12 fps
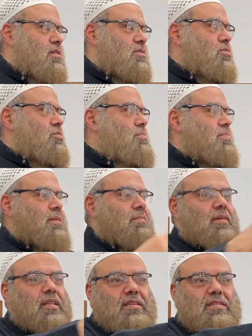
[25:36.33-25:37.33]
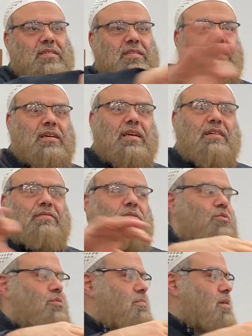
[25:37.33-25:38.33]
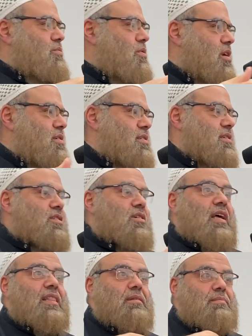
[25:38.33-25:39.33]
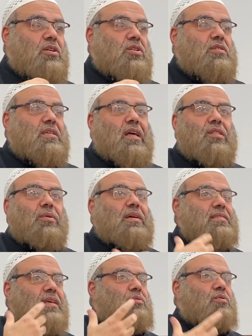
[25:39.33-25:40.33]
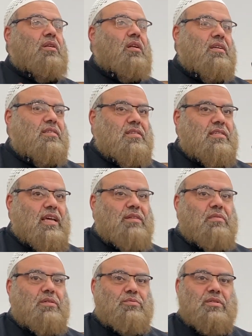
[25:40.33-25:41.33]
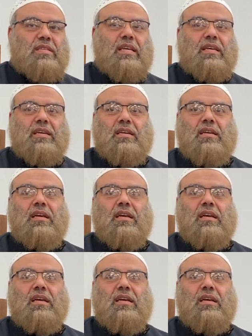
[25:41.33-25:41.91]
So brothers give a room and we'll all sit together because otherwise they won't understand what we're saying.